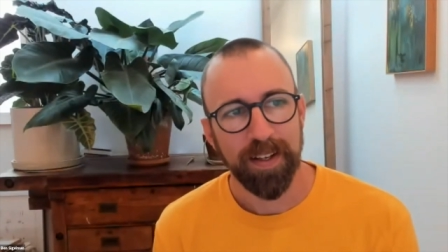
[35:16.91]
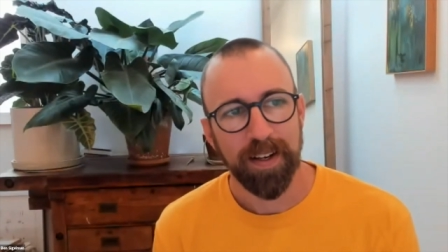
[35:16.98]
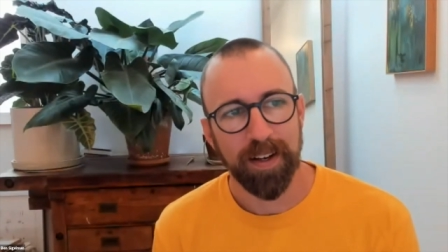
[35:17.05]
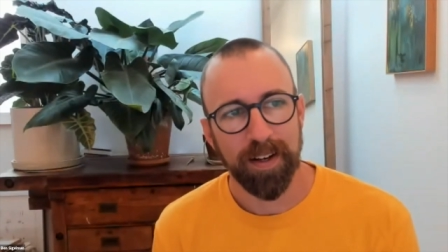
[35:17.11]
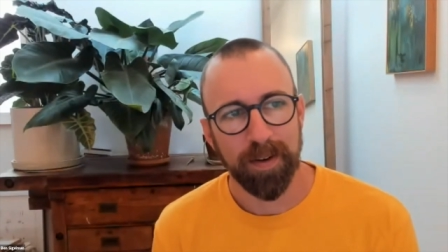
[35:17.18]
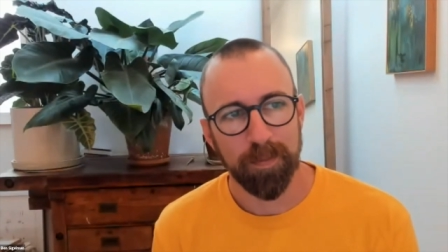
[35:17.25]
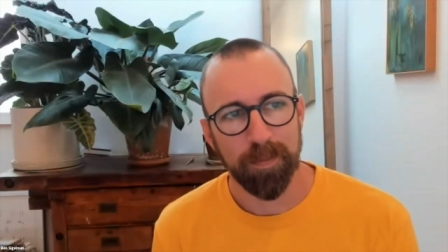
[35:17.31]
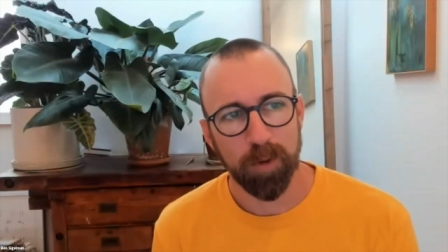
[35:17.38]

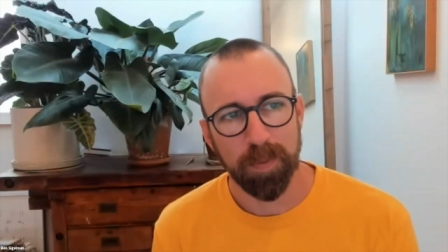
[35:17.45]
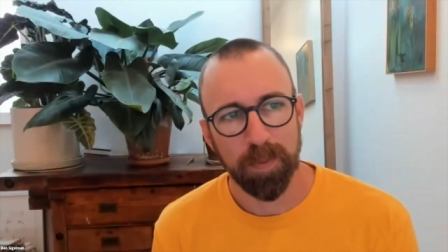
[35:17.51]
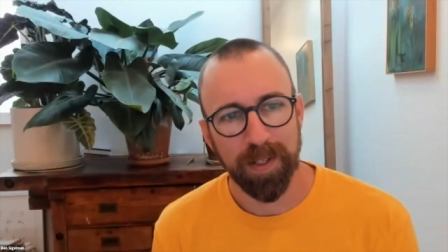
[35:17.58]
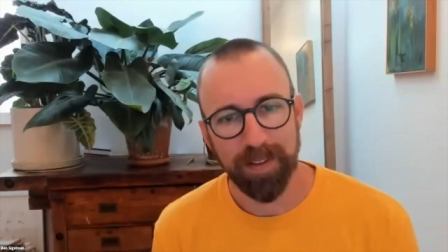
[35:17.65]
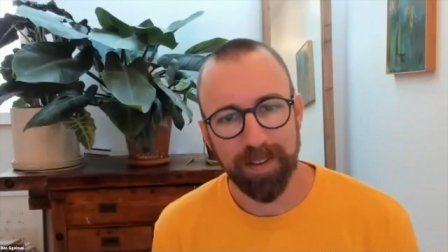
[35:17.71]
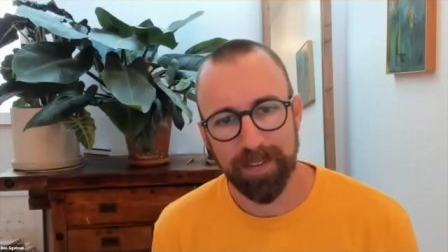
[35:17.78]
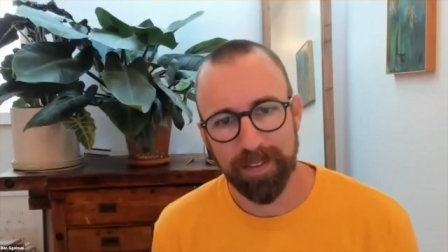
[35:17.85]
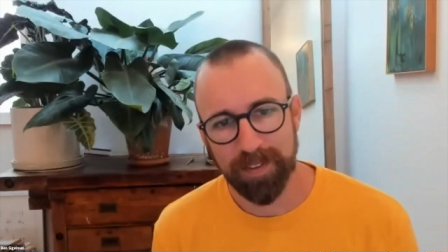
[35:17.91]
would be
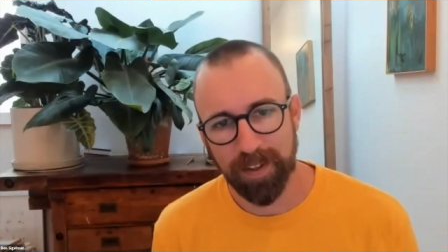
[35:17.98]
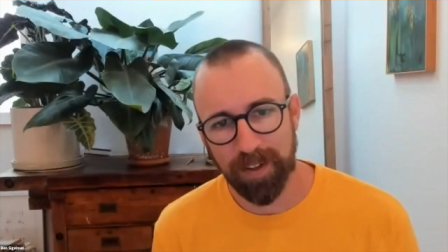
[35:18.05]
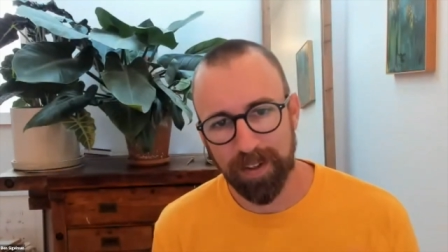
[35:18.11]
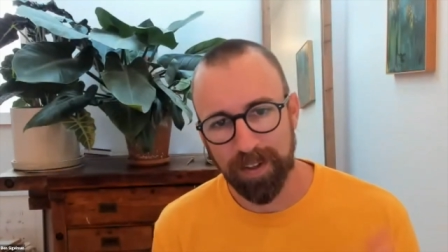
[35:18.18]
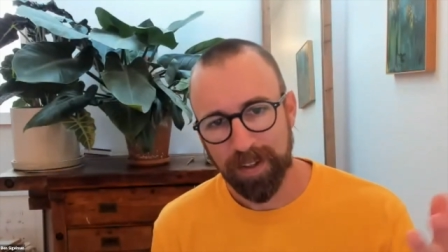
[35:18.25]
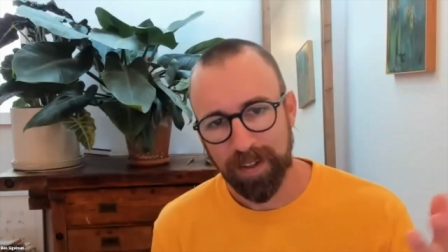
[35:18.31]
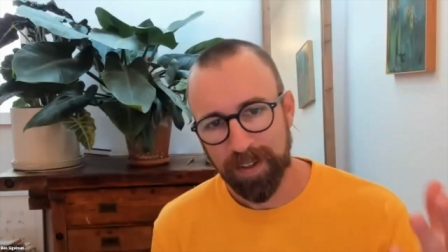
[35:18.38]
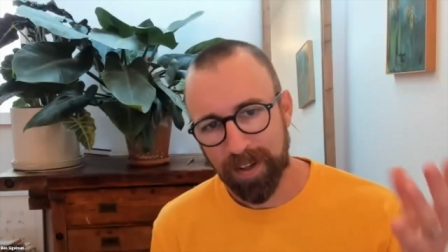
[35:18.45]
to
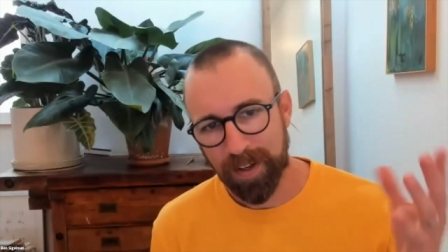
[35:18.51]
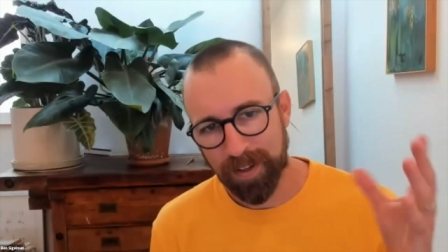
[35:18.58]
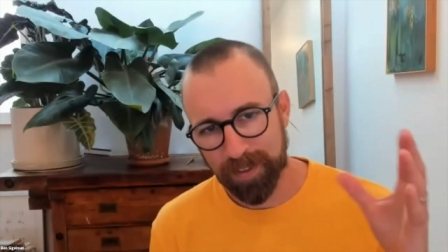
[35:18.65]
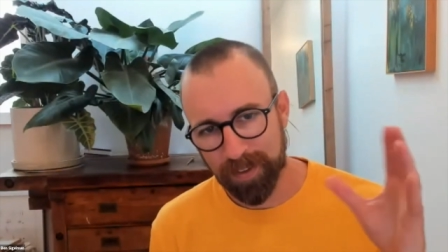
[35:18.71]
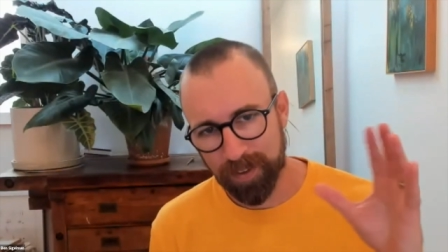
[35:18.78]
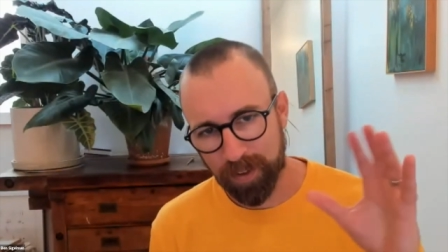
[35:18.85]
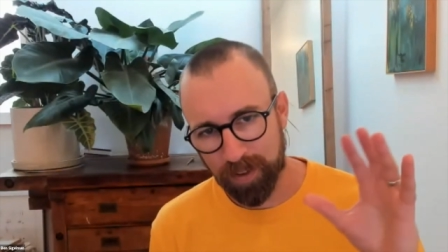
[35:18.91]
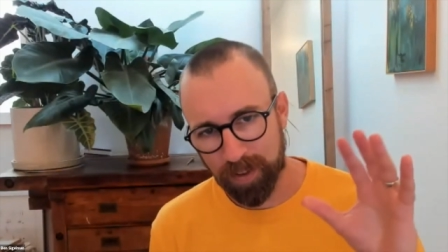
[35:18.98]
start at
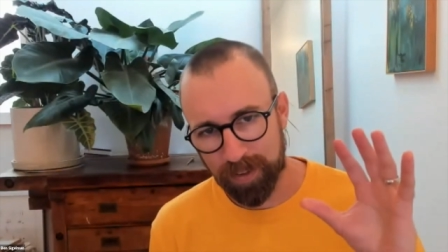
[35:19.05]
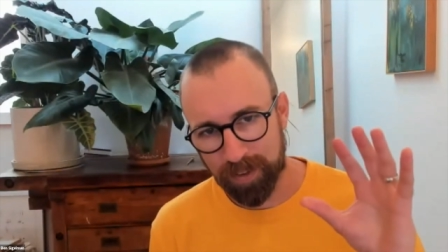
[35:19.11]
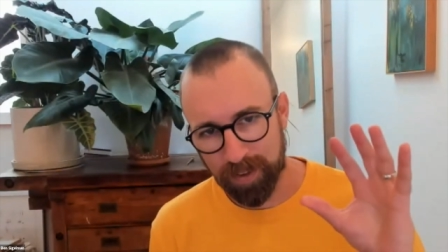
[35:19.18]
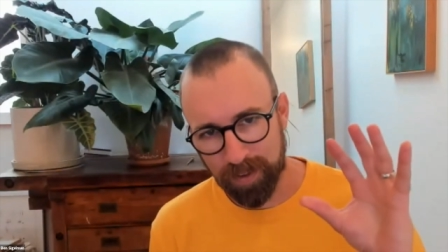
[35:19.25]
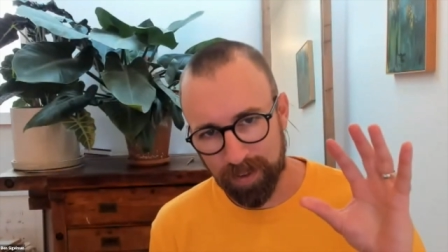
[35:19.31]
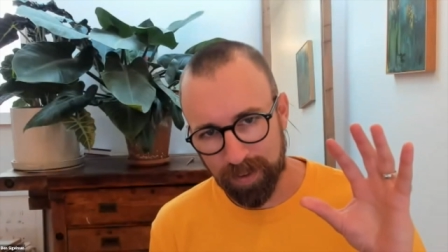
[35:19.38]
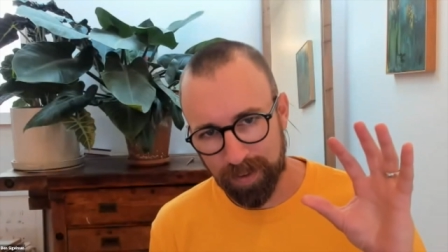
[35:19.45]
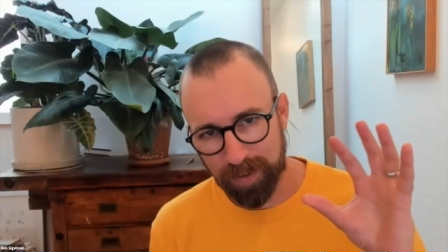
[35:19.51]

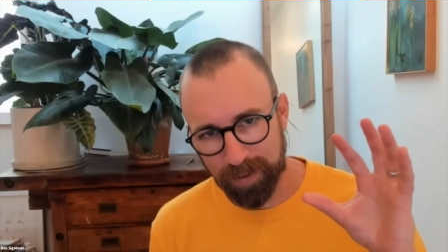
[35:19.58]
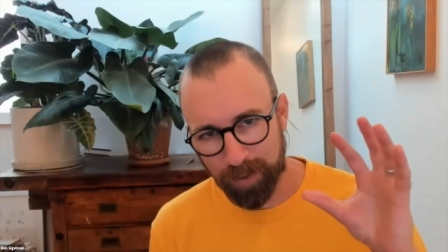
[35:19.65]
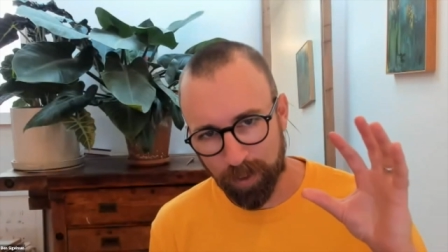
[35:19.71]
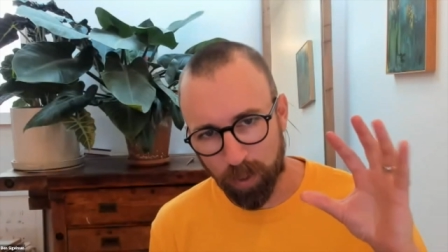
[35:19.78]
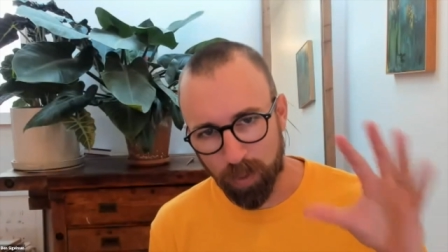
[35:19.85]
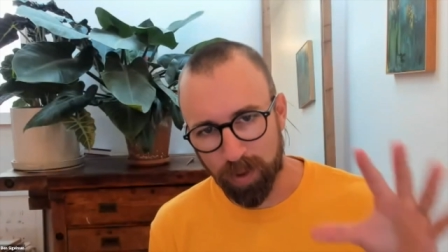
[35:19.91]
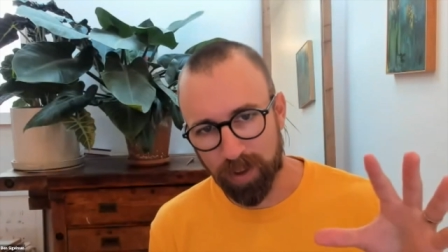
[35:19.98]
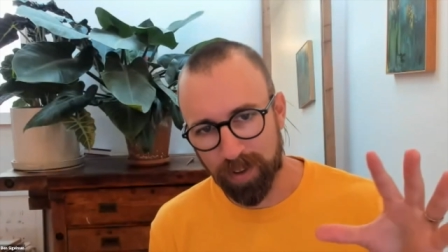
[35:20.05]
the
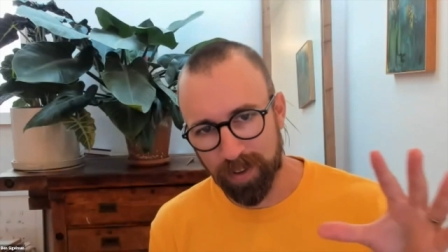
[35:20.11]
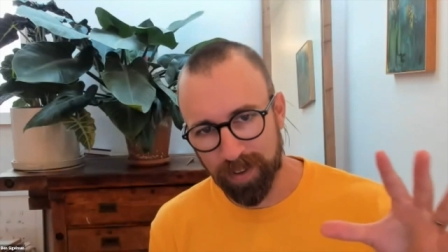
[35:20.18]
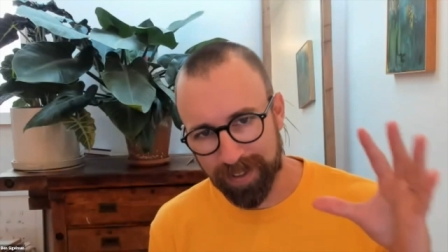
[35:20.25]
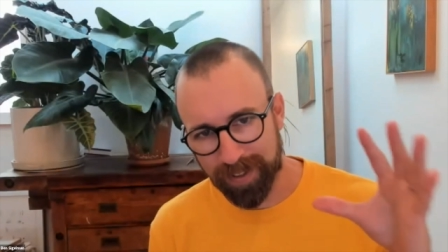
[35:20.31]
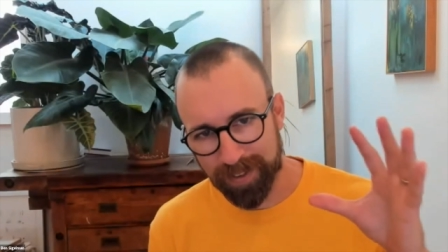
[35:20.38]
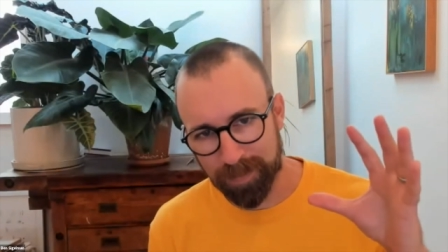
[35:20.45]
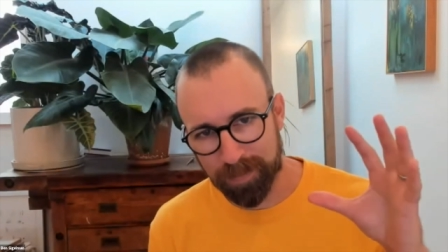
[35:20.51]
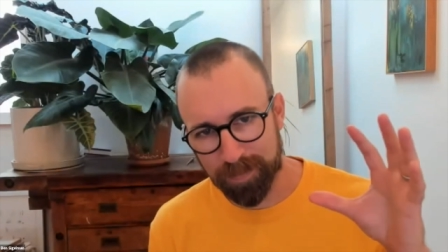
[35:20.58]
core,
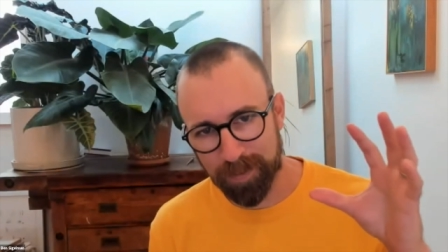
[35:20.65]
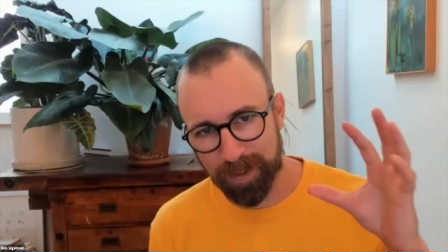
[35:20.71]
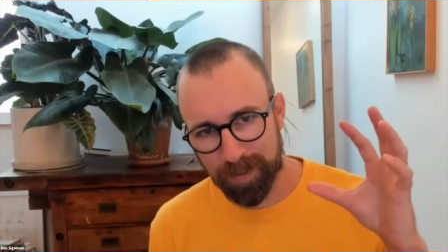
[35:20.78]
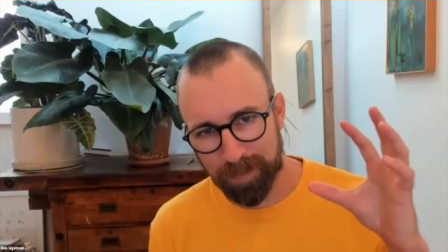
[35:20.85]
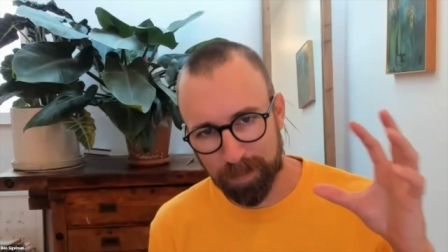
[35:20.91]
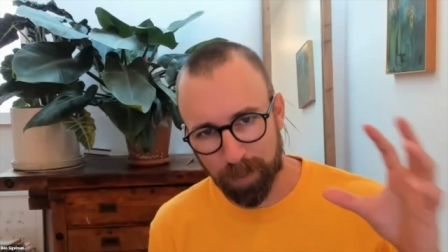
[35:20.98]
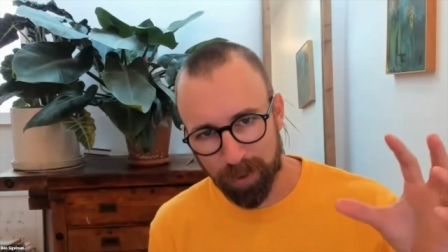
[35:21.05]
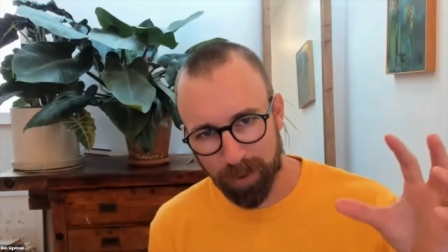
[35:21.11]
like the
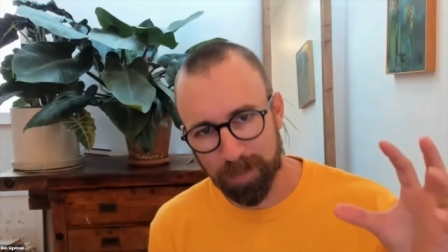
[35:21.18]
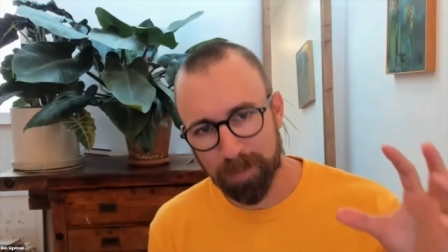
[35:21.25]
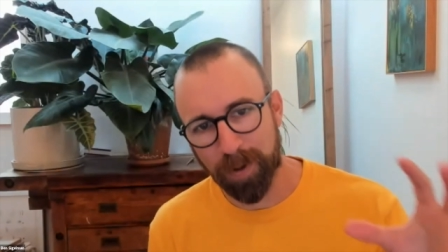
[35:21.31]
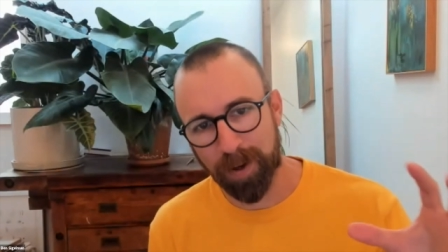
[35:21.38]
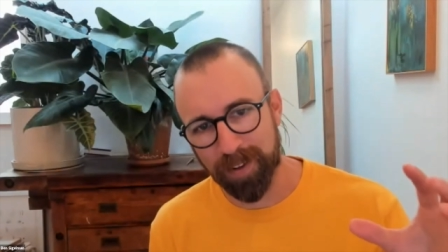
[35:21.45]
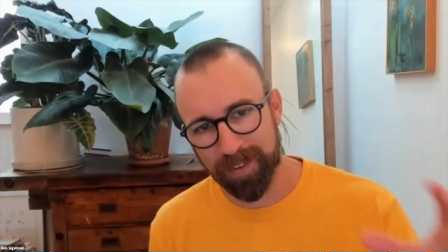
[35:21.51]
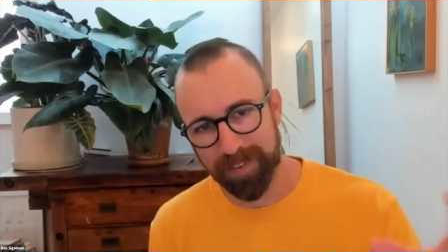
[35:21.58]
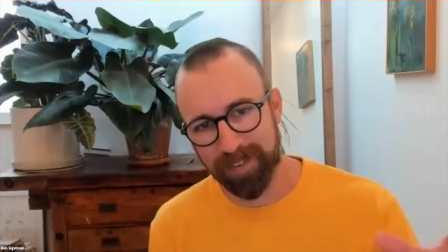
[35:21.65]
important part
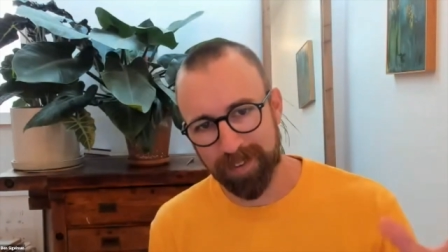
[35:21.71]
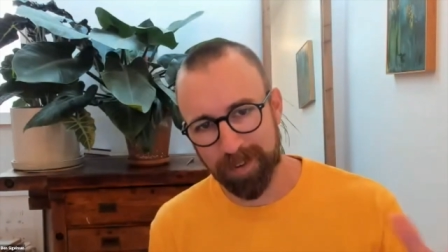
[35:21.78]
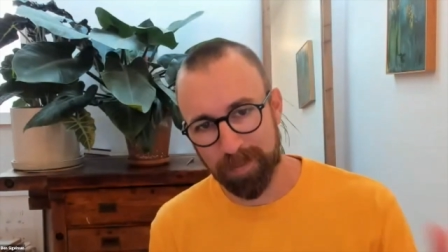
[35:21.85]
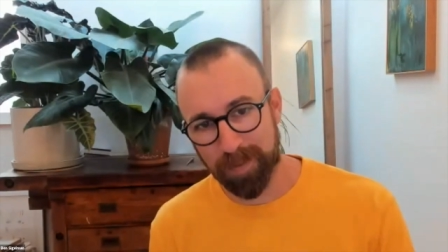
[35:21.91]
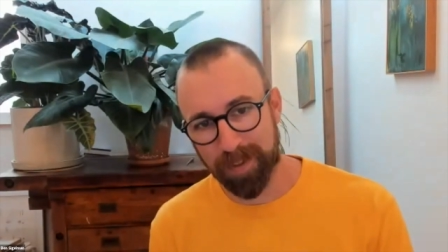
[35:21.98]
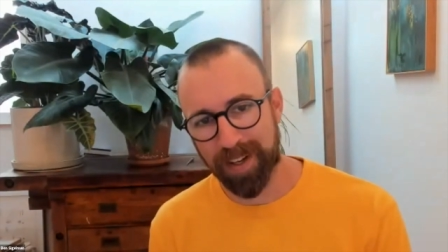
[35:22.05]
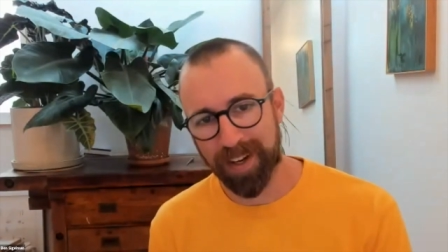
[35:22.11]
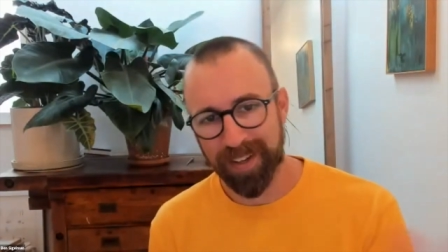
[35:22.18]
of the
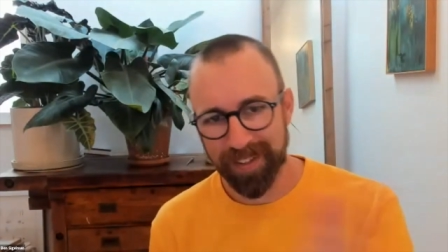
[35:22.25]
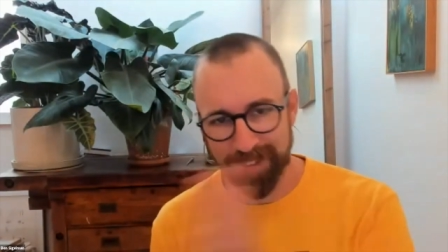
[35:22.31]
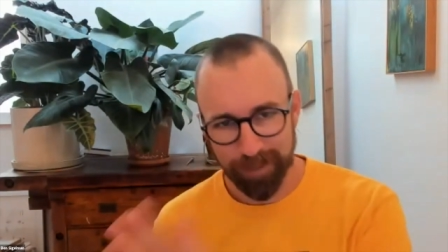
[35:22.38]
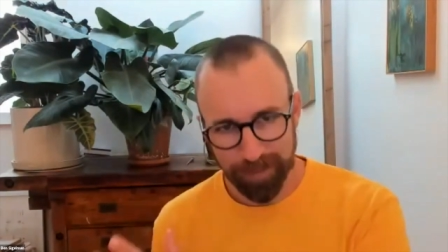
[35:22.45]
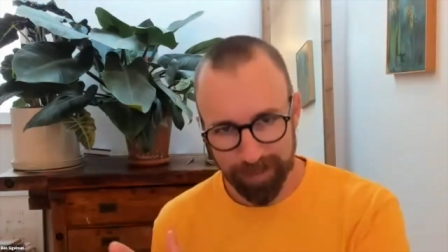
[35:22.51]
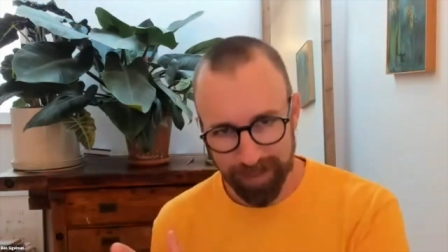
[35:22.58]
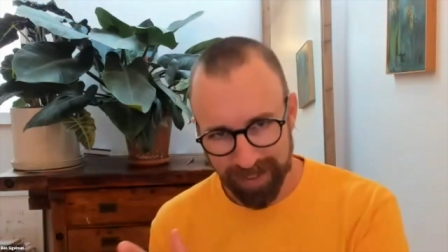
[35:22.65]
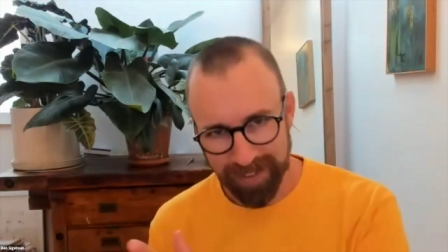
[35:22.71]
system, not in the
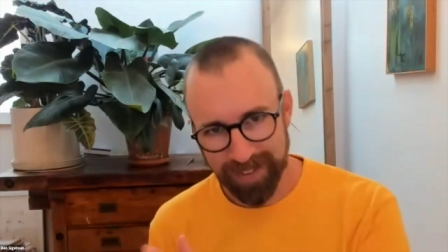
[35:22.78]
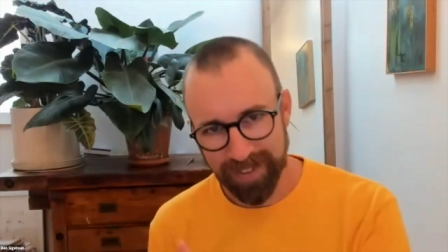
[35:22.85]
fringe.